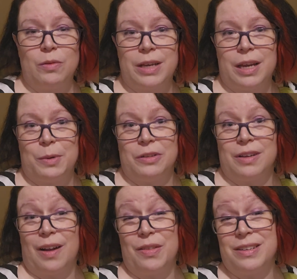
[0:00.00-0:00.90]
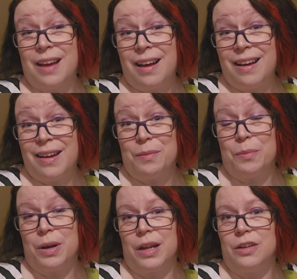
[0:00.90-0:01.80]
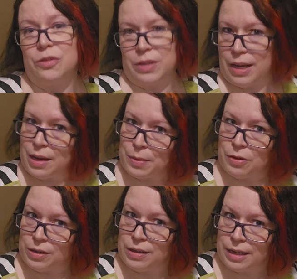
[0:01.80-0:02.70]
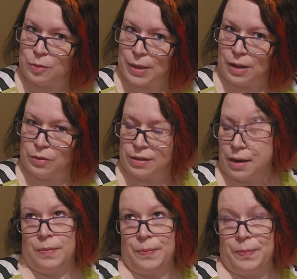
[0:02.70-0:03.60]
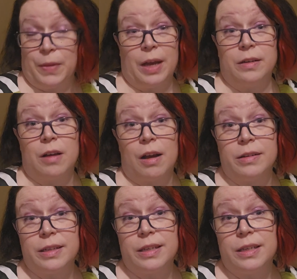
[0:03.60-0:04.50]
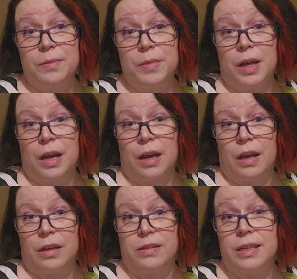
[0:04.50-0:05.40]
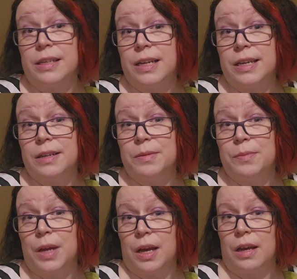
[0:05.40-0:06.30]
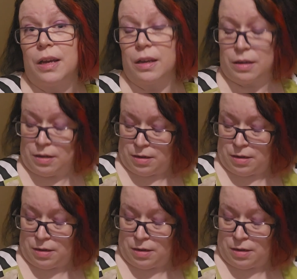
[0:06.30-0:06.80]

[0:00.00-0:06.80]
take him outside all the time, but I do take him out. He has been outside. I talk to him. I sing to him. I